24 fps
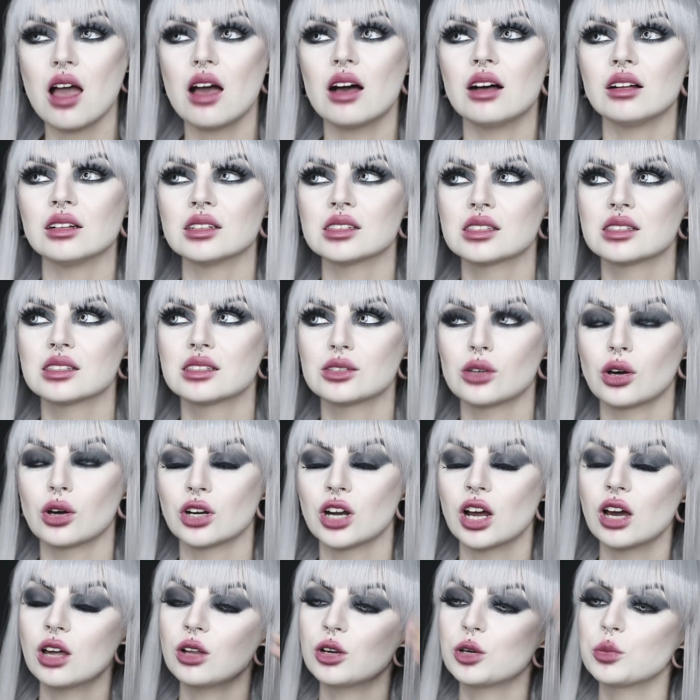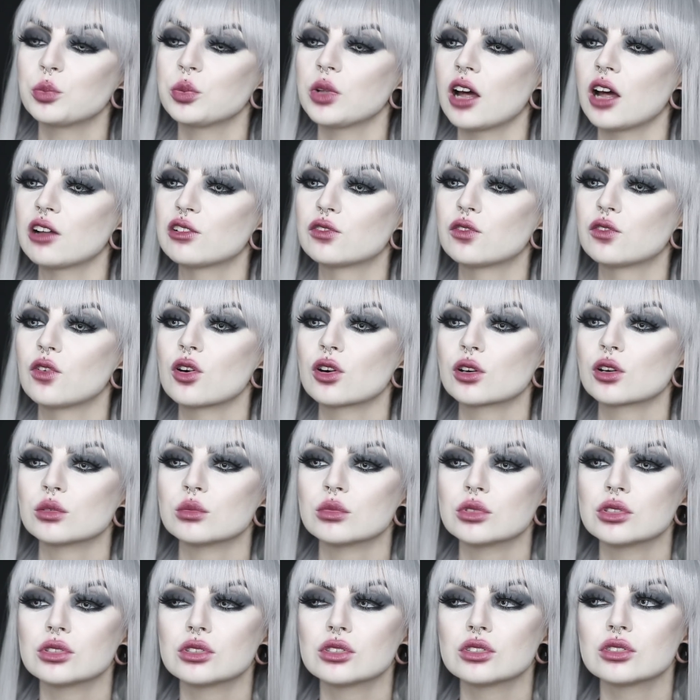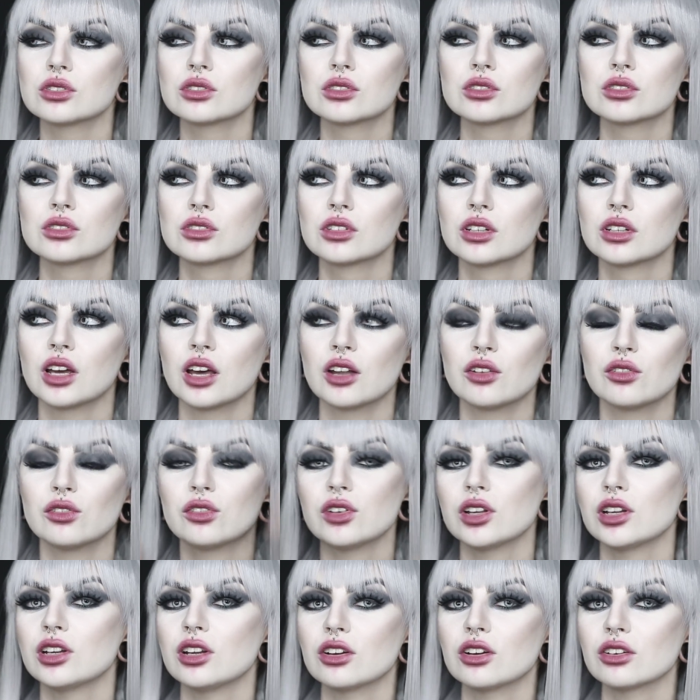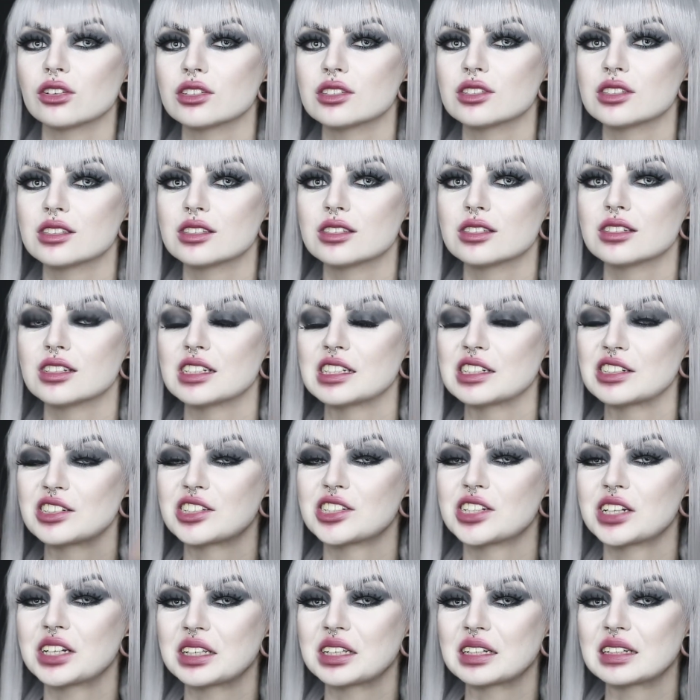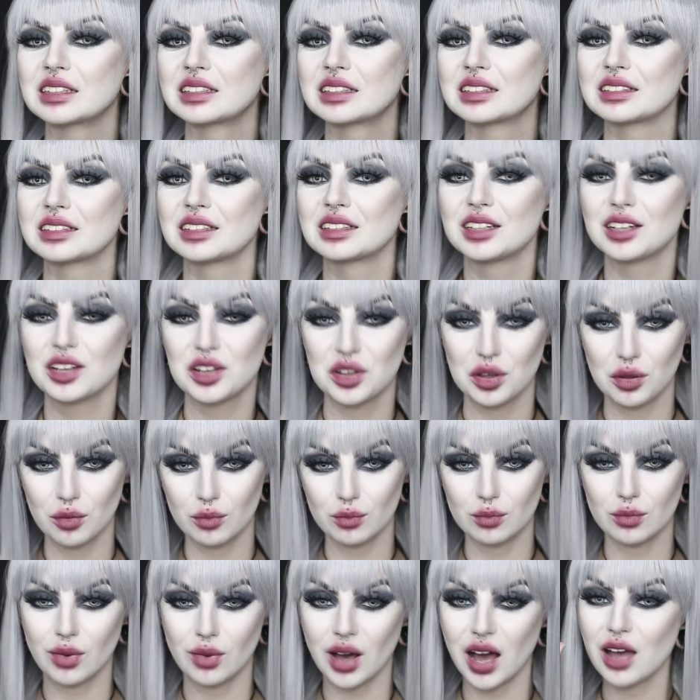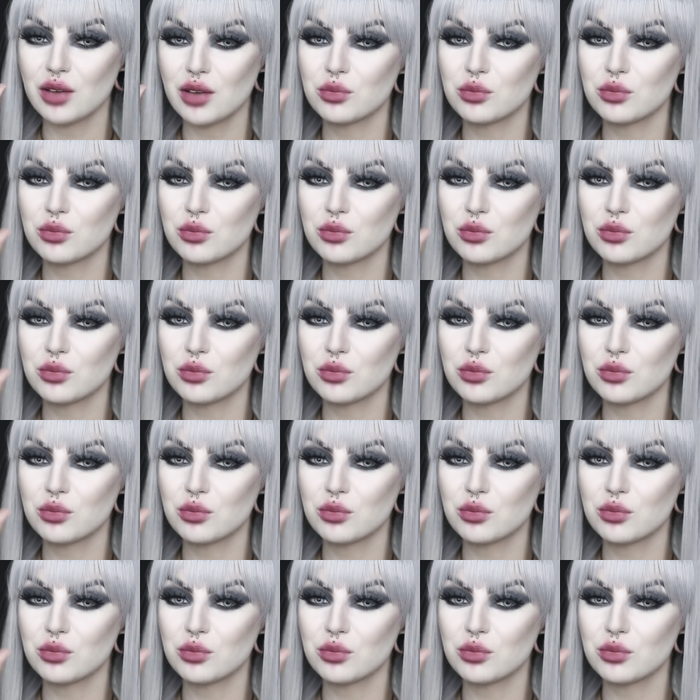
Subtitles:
else on other platforms and videos and shit. Bye,